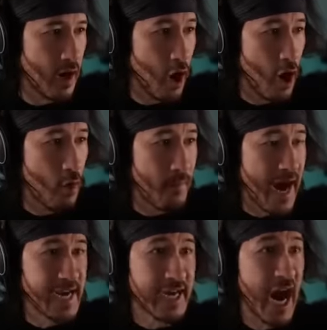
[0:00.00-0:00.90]
Oh
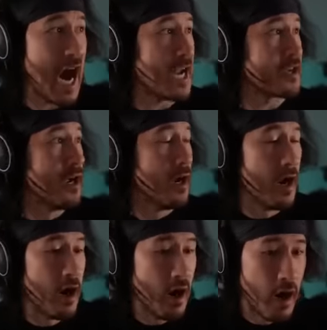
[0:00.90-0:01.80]
my god!
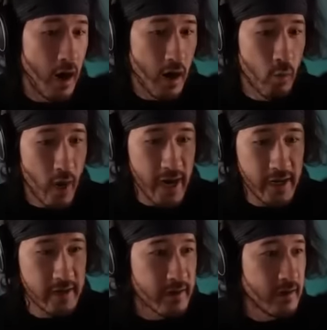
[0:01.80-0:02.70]
Oh!
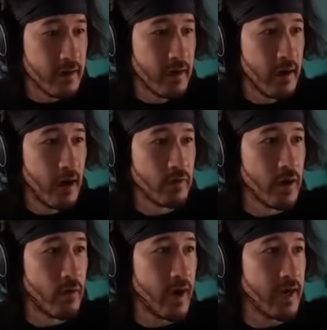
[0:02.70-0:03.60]
Wade. Oh
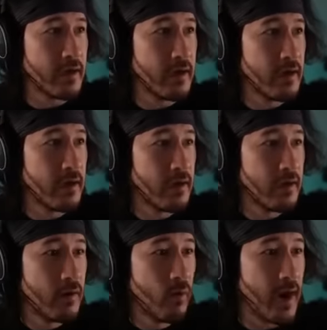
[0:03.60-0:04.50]
no, Wade.
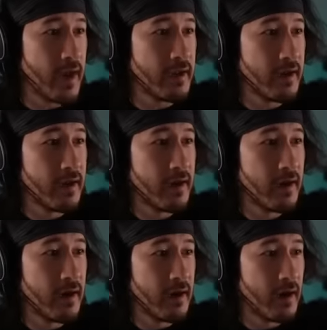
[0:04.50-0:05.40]
Wade.
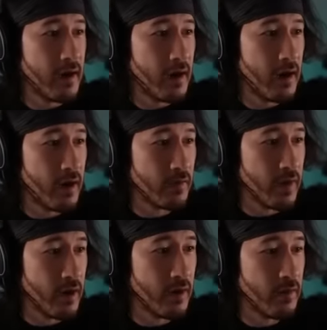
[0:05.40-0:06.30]
Wade. Oh
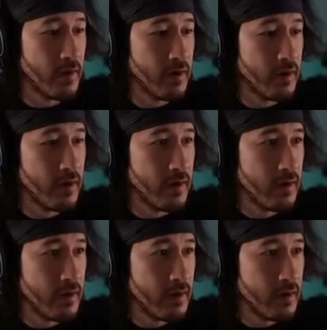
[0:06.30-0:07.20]
no.
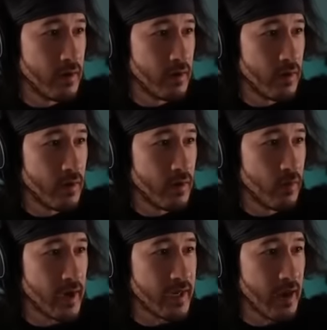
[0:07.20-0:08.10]

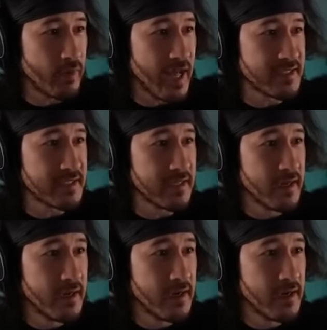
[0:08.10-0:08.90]
Wade got blasted.